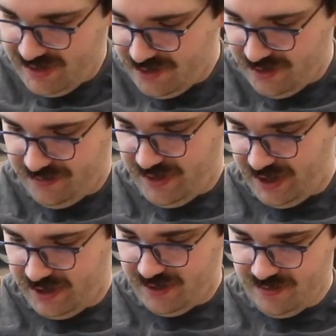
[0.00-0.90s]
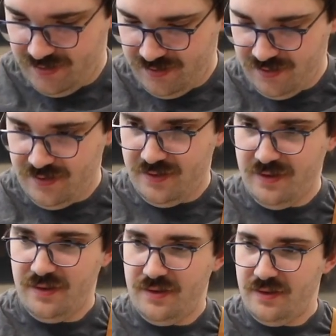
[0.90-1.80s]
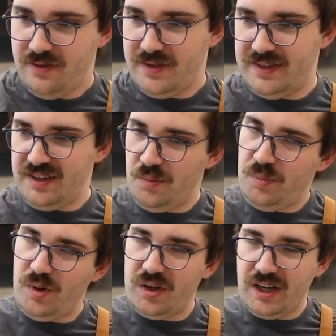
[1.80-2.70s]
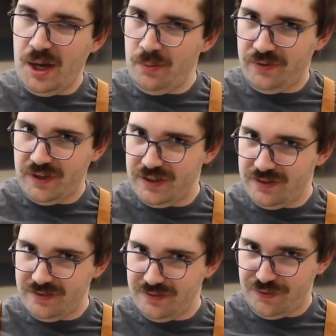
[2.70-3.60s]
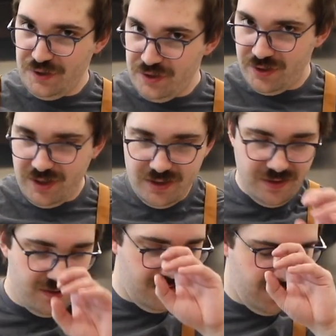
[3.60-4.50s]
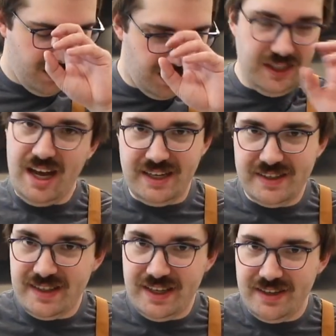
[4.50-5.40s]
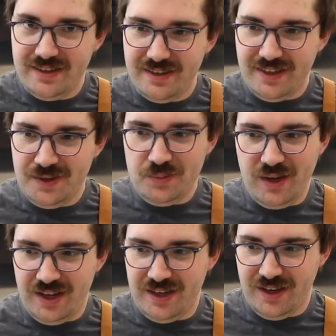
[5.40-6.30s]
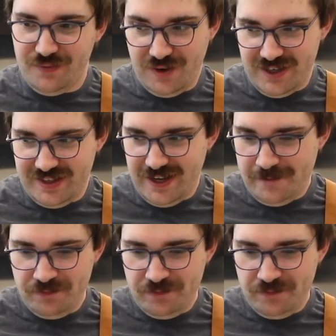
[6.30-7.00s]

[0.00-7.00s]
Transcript: sort of like simple comfort food called adasi in Farsi.